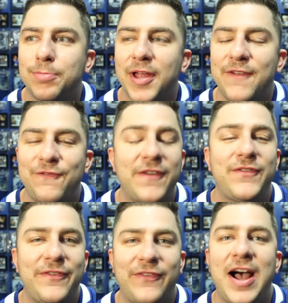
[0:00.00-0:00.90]
them play
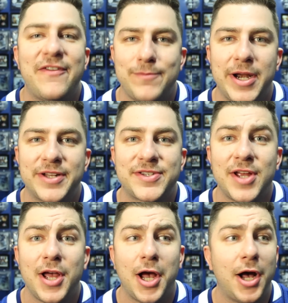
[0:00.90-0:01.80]
55 minutes
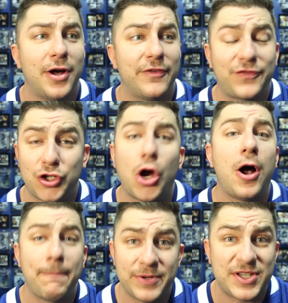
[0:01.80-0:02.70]
of
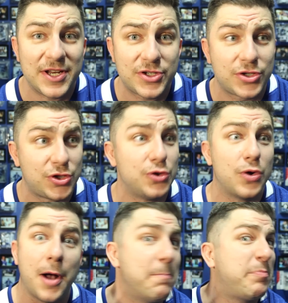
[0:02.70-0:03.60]
competent
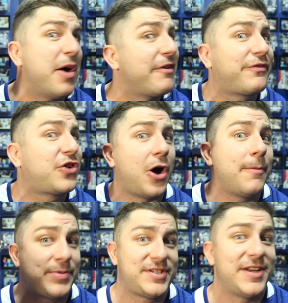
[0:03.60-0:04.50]
to above
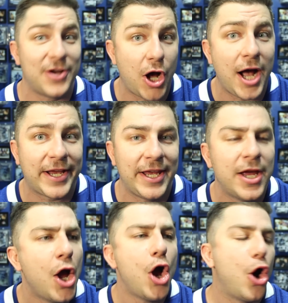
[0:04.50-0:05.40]
competent
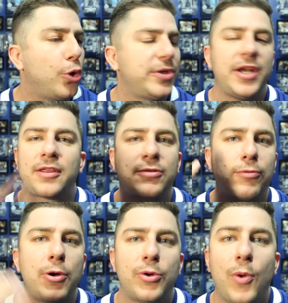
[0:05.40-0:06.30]
hockey, only to
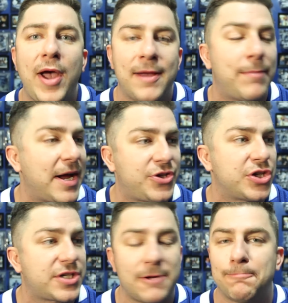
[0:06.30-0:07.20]
throw it away by
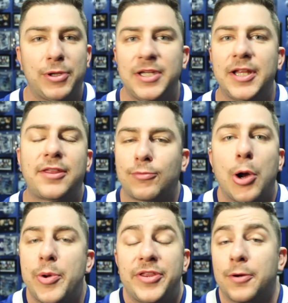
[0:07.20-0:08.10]
just completely
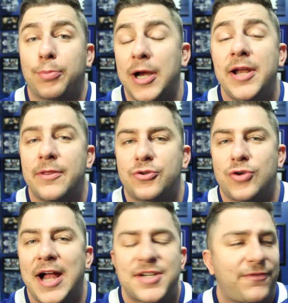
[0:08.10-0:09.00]
throwing their brain in the
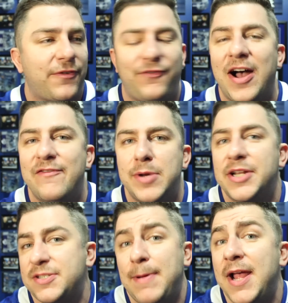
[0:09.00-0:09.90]
trash for five
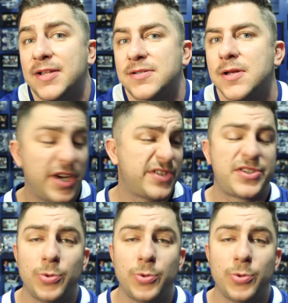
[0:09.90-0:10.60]
minute spans. Here's a